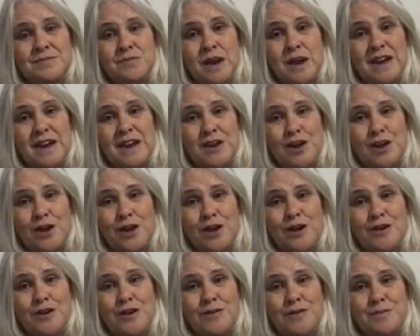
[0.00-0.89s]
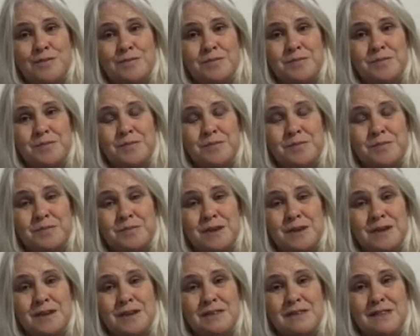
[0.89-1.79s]
right arm
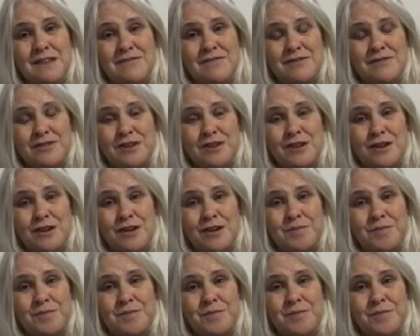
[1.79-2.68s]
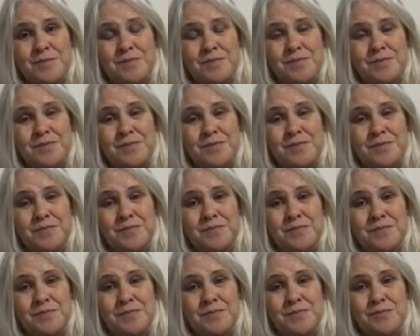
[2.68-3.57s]
and left arm,
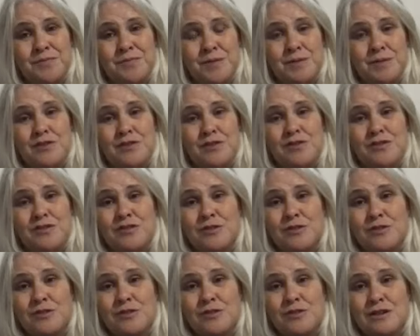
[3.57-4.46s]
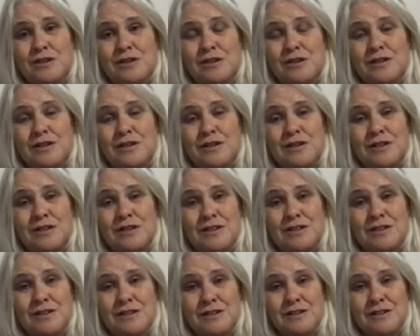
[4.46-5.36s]
from your shoulder
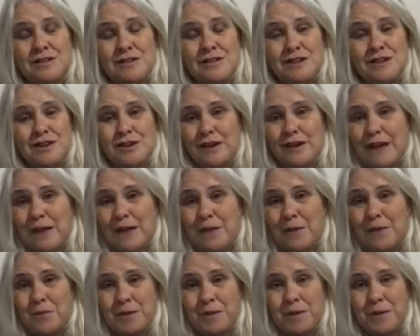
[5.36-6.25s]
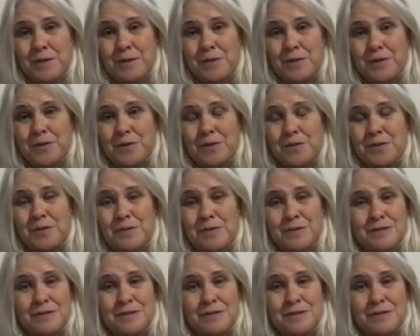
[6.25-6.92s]
to your elbow,